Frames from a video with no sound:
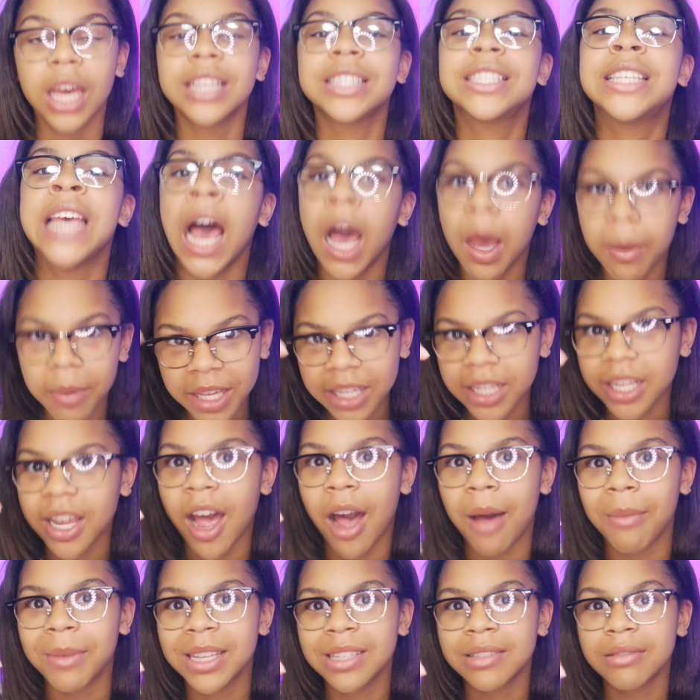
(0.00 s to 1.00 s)
Tell me in the
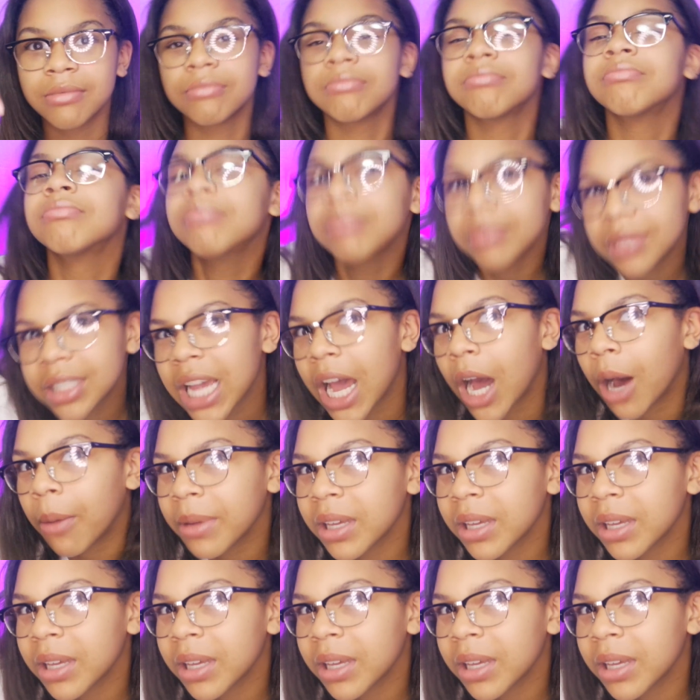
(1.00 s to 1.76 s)
comments. Tell